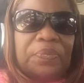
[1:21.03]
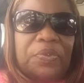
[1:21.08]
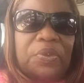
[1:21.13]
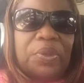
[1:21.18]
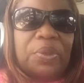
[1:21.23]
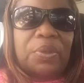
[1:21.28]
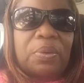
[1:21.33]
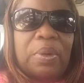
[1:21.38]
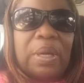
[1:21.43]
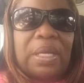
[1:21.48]

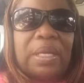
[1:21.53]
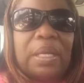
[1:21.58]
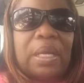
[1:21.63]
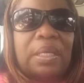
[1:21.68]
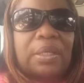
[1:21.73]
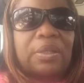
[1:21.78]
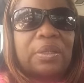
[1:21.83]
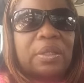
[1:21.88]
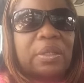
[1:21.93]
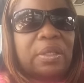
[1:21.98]
you know, I
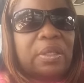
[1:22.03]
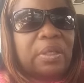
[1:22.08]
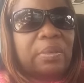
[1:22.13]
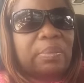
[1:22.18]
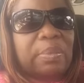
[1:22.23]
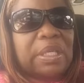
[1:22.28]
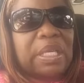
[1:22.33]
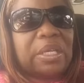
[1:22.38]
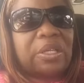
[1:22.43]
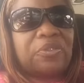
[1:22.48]
had the hair
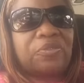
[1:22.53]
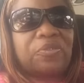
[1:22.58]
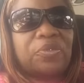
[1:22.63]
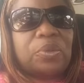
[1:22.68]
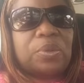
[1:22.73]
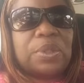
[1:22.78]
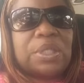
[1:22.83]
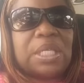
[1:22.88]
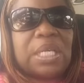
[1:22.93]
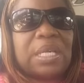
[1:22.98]
plot a
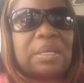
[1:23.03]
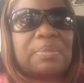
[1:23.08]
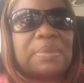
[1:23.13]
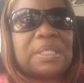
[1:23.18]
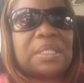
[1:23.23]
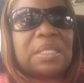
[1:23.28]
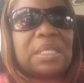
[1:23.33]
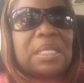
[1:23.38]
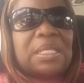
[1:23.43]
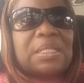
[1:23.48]
few
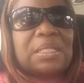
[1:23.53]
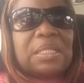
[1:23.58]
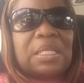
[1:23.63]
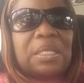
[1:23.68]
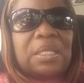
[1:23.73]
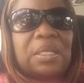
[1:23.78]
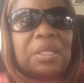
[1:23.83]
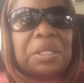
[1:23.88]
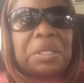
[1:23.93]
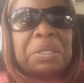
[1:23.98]
times, and I
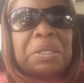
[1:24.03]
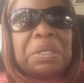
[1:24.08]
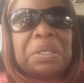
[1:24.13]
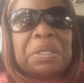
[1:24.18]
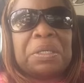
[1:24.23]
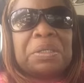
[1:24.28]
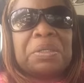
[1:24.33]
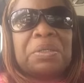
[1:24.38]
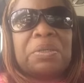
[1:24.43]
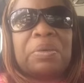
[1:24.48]
say,
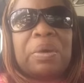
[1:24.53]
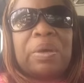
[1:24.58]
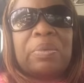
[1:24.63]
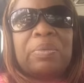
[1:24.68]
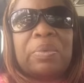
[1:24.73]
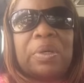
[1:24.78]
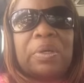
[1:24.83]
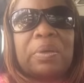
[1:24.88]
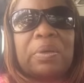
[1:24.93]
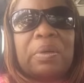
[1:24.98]
you know, I
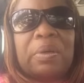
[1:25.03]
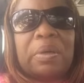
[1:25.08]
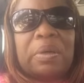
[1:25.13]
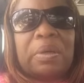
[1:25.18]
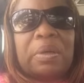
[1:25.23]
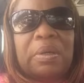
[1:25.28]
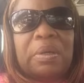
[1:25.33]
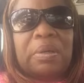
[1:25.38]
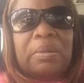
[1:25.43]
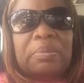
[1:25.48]
want
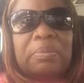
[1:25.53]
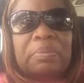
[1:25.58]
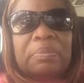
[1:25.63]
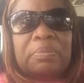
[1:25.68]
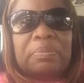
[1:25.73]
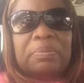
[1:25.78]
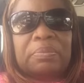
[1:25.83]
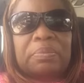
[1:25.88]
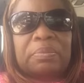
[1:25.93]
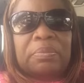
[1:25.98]
to
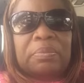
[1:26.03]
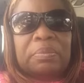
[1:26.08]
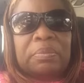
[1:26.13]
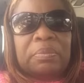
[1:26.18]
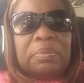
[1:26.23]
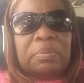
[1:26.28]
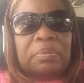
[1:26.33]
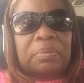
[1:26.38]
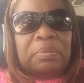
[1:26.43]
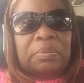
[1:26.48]

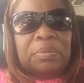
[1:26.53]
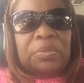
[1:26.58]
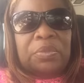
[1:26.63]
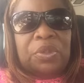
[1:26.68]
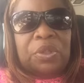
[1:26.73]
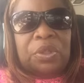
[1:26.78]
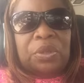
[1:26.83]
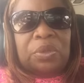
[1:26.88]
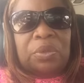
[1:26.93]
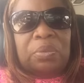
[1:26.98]

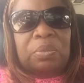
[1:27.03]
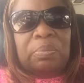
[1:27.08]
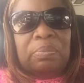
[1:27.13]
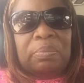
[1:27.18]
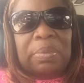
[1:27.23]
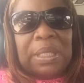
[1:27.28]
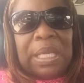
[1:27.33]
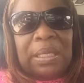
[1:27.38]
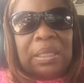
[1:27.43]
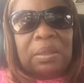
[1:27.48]
you know,
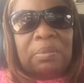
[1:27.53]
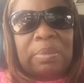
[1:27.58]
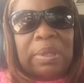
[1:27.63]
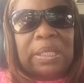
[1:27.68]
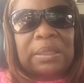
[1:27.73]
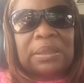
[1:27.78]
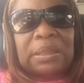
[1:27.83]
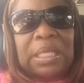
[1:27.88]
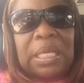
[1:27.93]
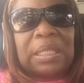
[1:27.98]
plot it
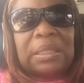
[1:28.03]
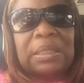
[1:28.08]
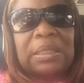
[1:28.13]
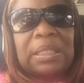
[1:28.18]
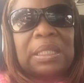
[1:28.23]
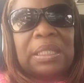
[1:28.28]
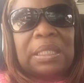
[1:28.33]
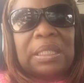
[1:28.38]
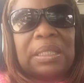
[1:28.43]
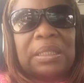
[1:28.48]
back down
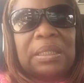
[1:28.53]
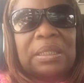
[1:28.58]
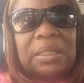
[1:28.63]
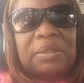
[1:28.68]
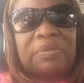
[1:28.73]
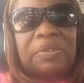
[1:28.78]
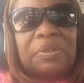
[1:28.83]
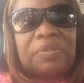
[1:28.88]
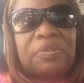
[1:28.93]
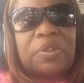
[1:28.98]
again,
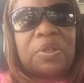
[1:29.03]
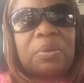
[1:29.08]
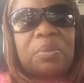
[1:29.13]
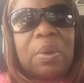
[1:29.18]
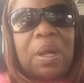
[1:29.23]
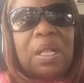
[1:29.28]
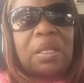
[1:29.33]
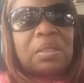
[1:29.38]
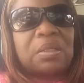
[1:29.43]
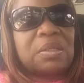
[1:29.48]
leave it for a
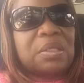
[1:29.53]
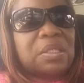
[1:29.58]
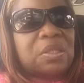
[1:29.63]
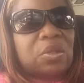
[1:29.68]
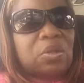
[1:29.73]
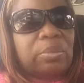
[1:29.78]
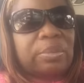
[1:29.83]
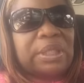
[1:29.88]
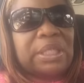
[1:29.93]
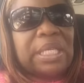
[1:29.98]
while, because
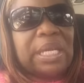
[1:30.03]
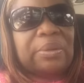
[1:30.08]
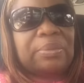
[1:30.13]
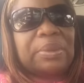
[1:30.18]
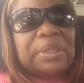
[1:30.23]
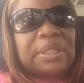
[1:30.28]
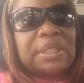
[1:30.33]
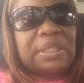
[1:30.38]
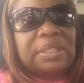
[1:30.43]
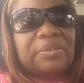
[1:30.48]
normally I
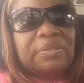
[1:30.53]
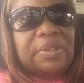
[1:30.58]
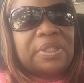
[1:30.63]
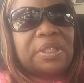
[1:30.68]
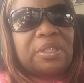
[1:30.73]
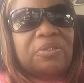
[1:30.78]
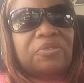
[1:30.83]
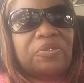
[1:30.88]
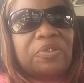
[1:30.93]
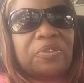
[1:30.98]
would leave it
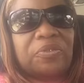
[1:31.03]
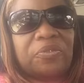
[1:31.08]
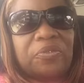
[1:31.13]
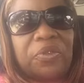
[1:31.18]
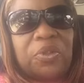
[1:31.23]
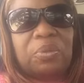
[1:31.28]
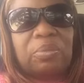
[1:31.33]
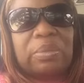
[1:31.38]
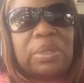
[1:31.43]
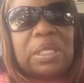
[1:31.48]
in for a
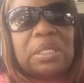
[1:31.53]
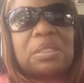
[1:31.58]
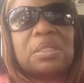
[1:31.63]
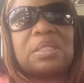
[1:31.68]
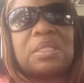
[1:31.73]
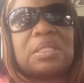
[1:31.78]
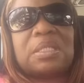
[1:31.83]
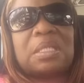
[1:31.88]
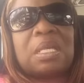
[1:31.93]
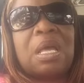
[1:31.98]
few
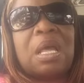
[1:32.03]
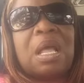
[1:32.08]
months